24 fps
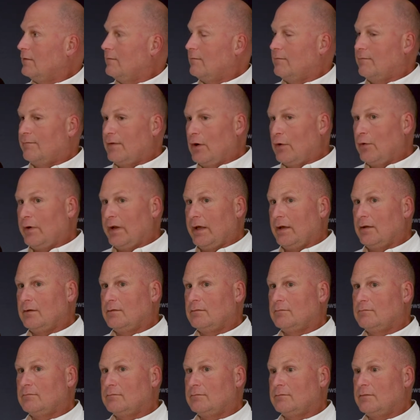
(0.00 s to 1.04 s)
voting,
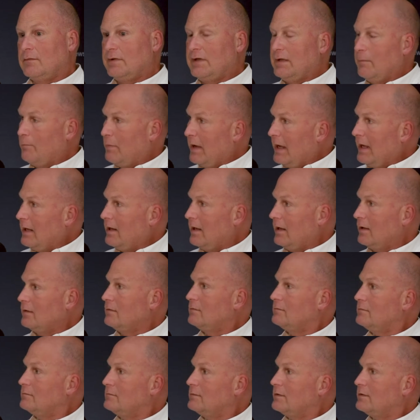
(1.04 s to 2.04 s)
debating,